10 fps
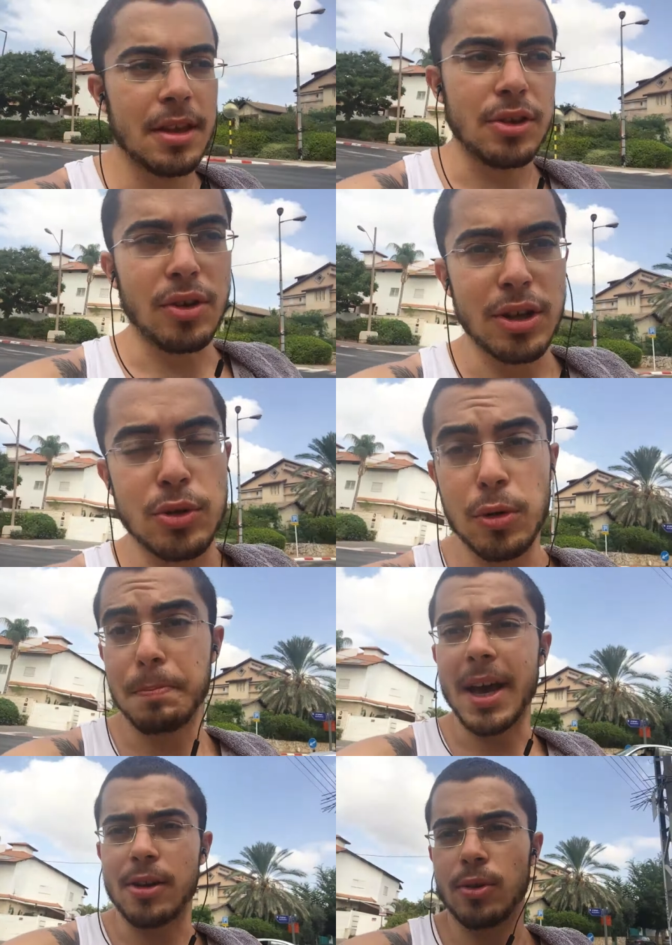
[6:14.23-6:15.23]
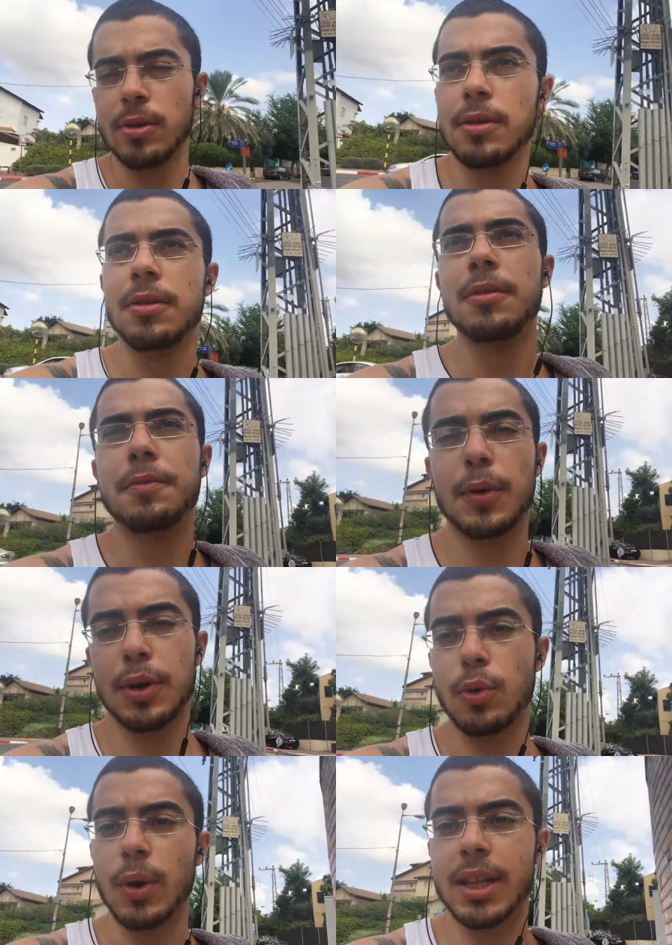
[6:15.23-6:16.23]
you're going to do it better
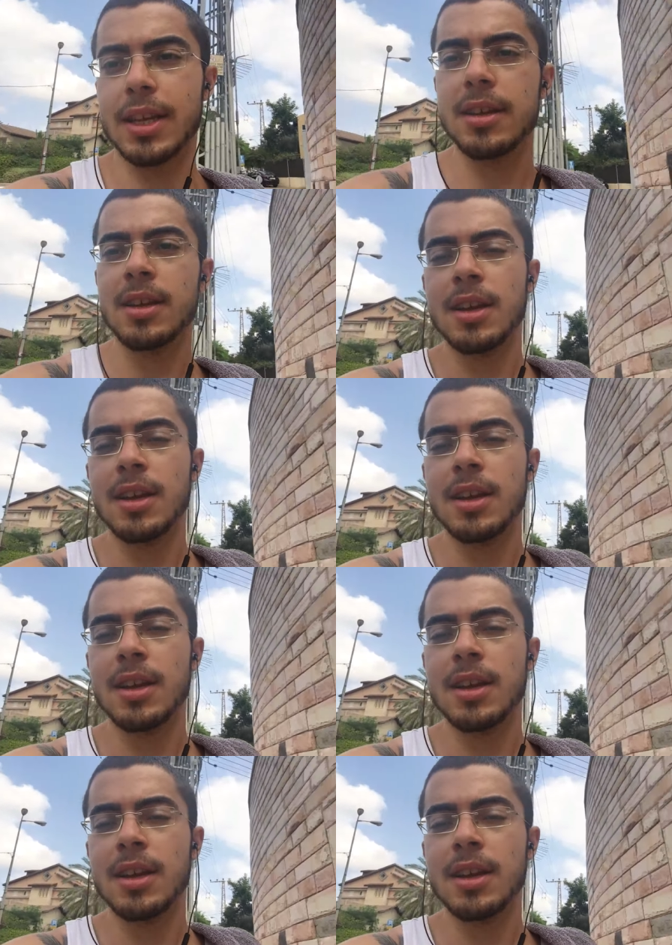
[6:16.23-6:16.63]
very quickly.